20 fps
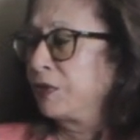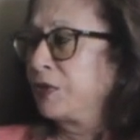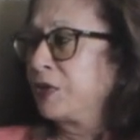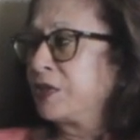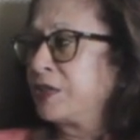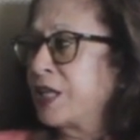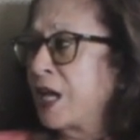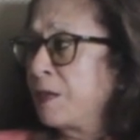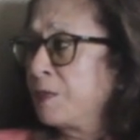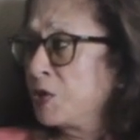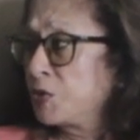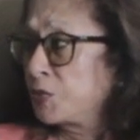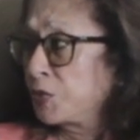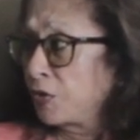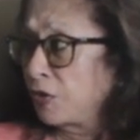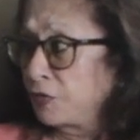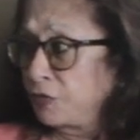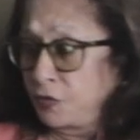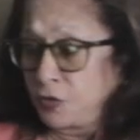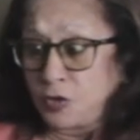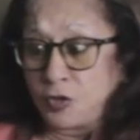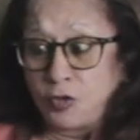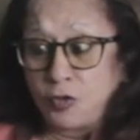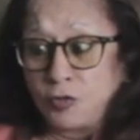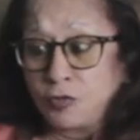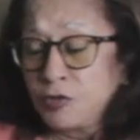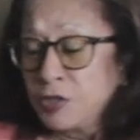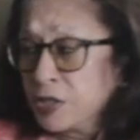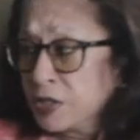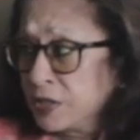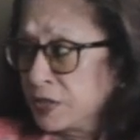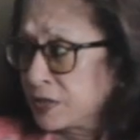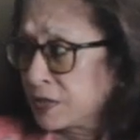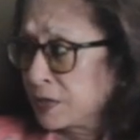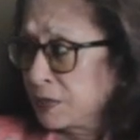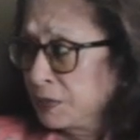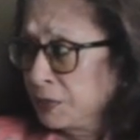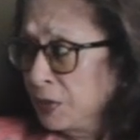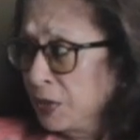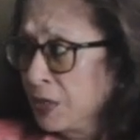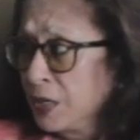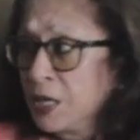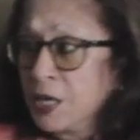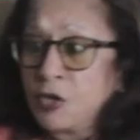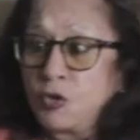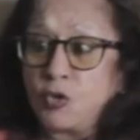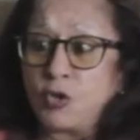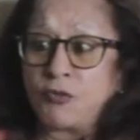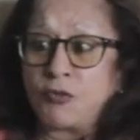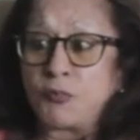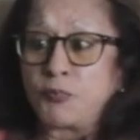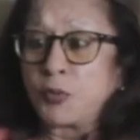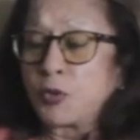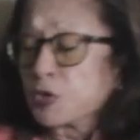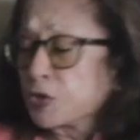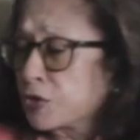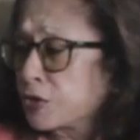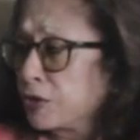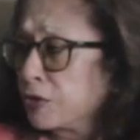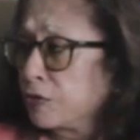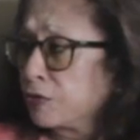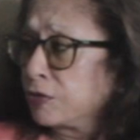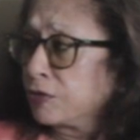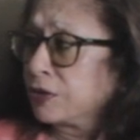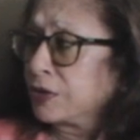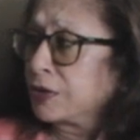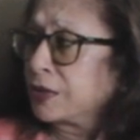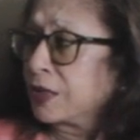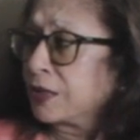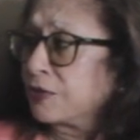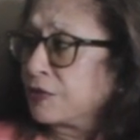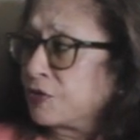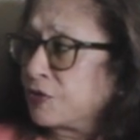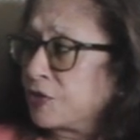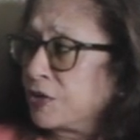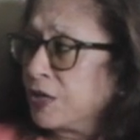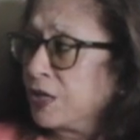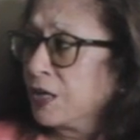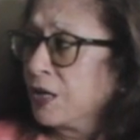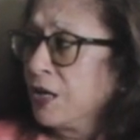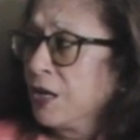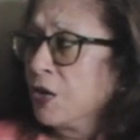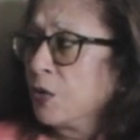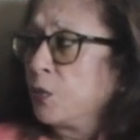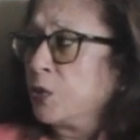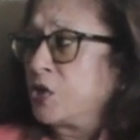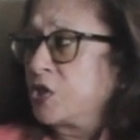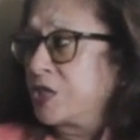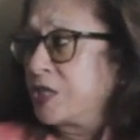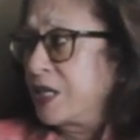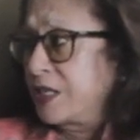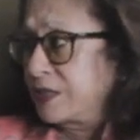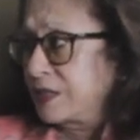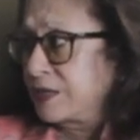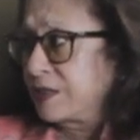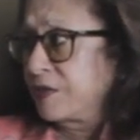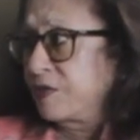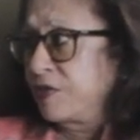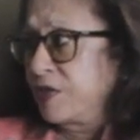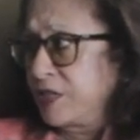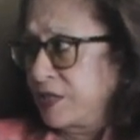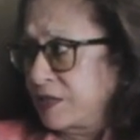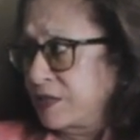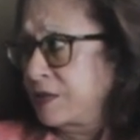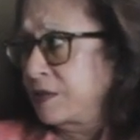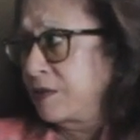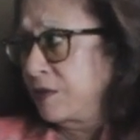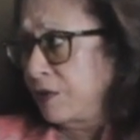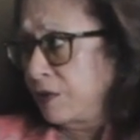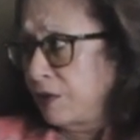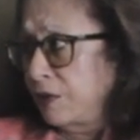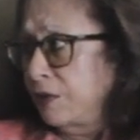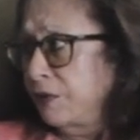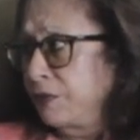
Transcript: The damage of colonialism. You have a post-colonial country which takes the risk of